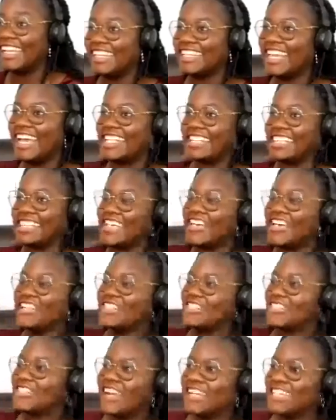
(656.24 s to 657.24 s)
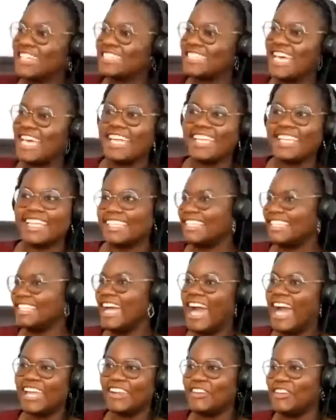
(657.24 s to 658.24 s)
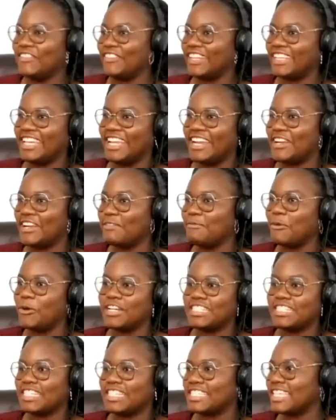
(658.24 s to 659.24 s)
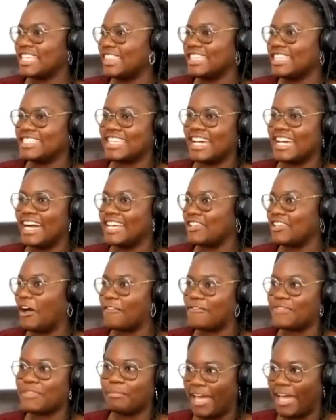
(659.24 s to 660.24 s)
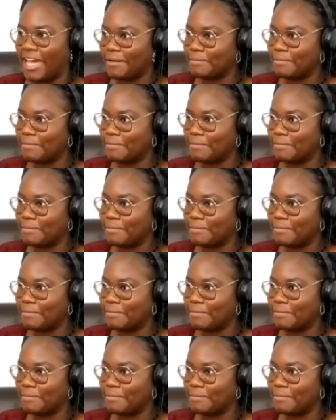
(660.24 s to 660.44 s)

yes. Tarkin's like, I don't even care anymore. Just get these guys off the map